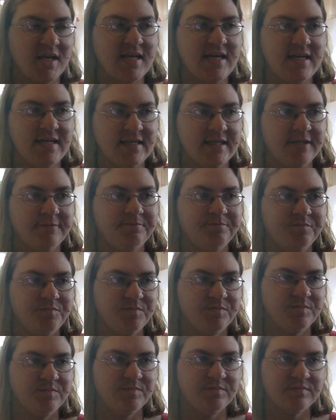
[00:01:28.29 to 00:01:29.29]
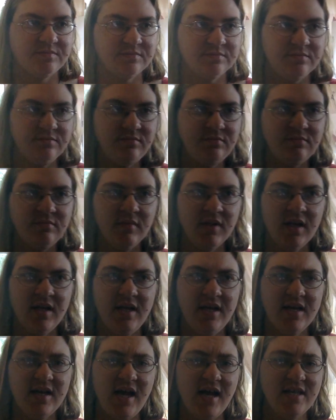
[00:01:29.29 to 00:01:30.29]
He did.
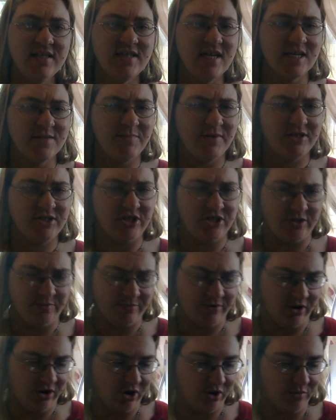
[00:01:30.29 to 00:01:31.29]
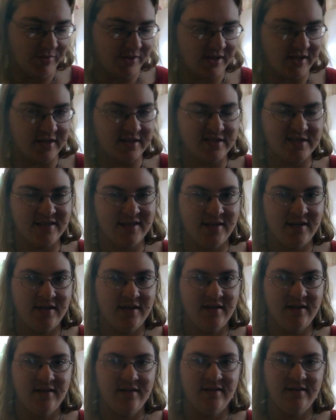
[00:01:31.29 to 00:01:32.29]
He got attacked by Jinder Mahal because
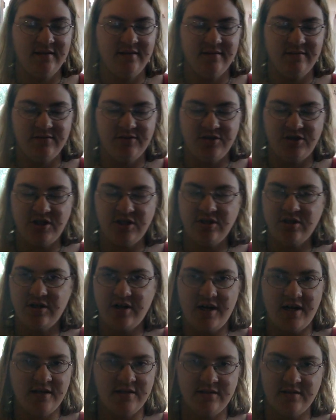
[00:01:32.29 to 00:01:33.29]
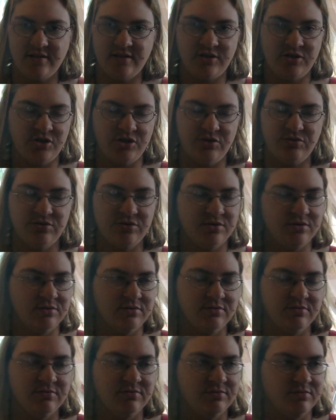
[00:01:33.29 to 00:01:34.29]
Jinder has issues.
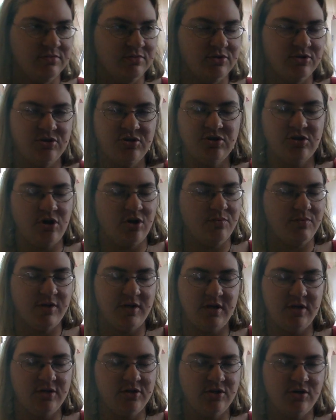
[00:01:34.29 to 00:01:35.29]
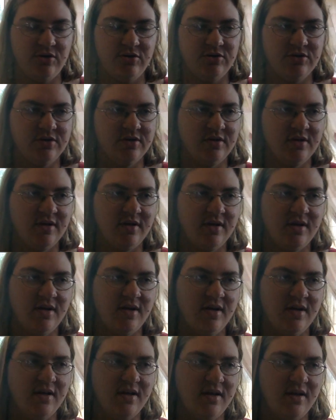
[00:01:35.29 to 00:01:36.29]
So many issues.
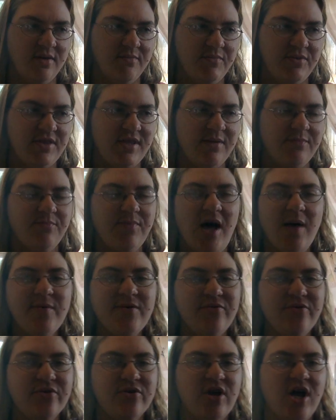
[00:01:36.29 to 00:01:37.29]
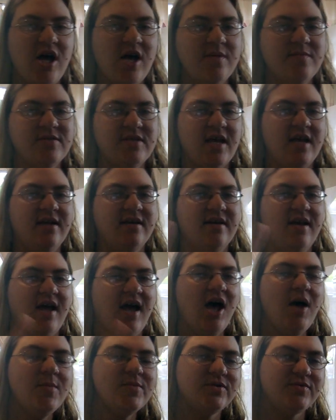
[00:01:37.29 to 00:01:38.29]
But then Bobby Roode comes and
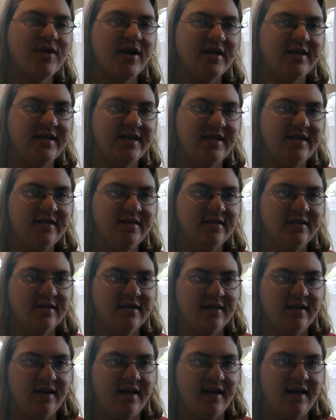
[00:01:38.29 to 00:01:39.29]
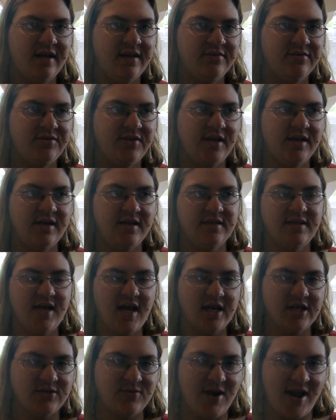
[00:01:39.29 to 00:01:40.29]
helps Randy and then
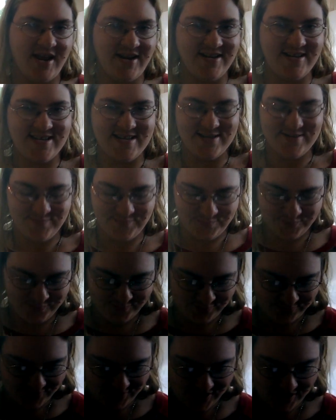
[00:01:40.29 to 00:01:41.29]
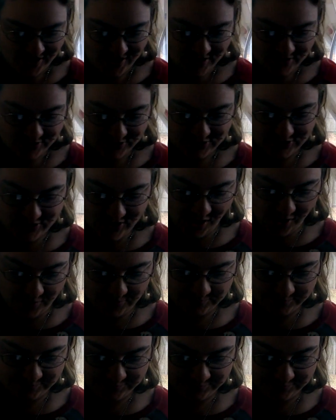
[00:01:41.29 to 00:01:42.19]
attacks Randy. So,